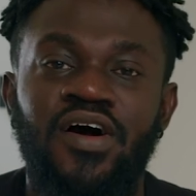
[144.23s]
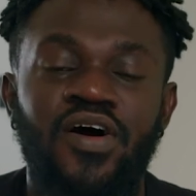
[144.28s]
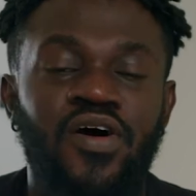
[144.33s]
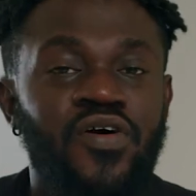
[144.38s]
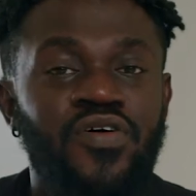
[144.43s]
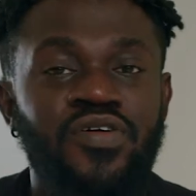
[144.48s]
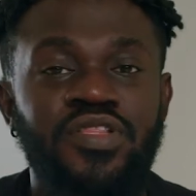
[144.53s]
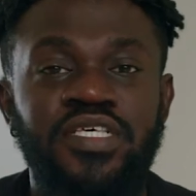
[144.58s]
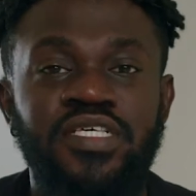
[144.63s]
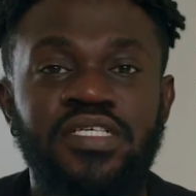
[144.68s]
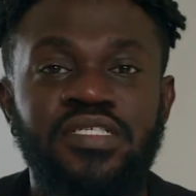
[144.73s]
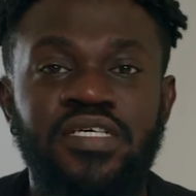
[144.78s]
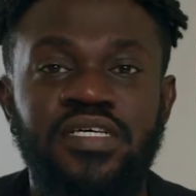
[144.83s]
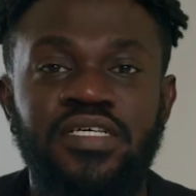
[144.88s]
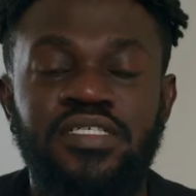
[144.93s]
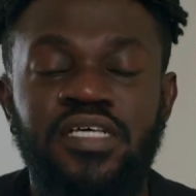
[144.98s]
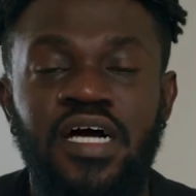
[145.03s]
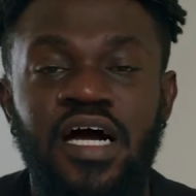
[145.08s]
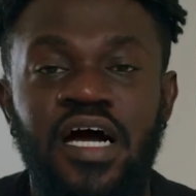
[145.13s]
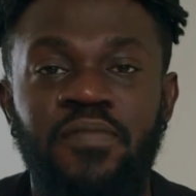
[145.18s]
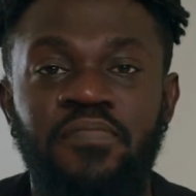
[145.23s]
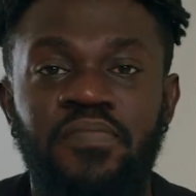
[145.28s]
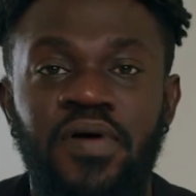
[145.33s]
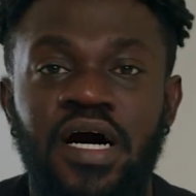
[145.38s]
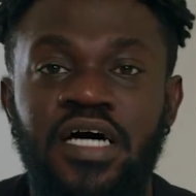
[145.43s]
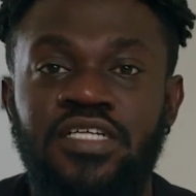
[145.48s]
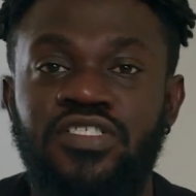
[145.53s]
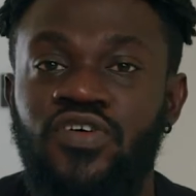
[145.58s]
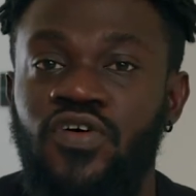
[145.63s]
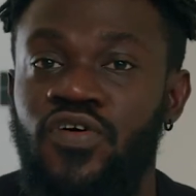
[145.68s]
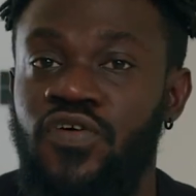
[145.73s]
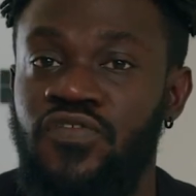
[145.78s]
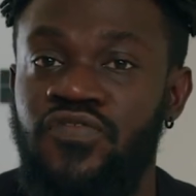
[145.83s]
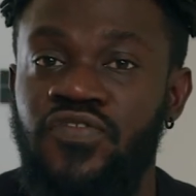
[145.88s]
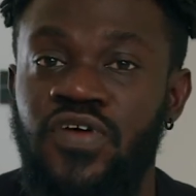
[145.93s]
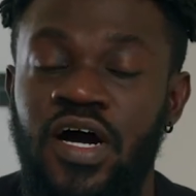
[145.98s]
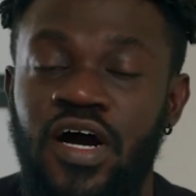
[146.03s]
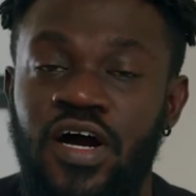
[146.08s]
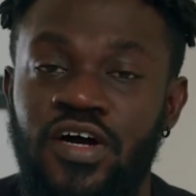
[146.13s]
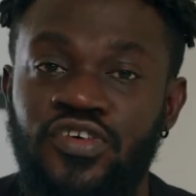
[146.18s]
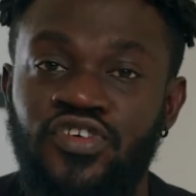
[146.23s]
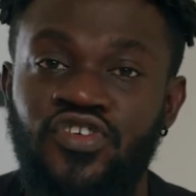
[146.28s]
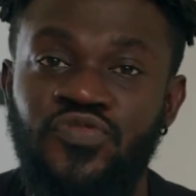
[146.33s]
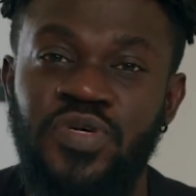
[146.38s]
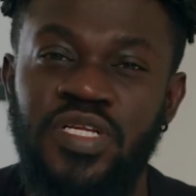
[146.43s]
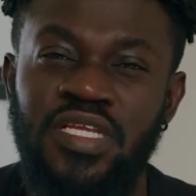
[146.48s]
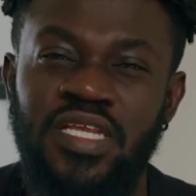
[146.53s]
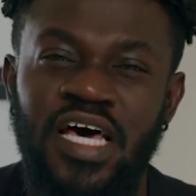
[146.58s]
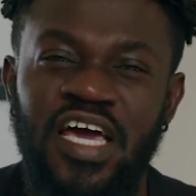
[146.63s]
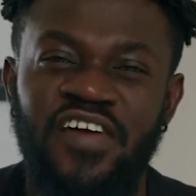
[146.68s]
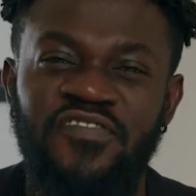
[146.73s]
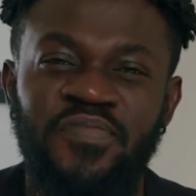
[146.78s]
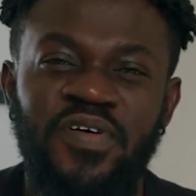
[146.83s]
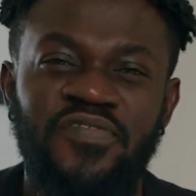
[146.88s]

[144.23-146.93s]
All these things are part of our human life,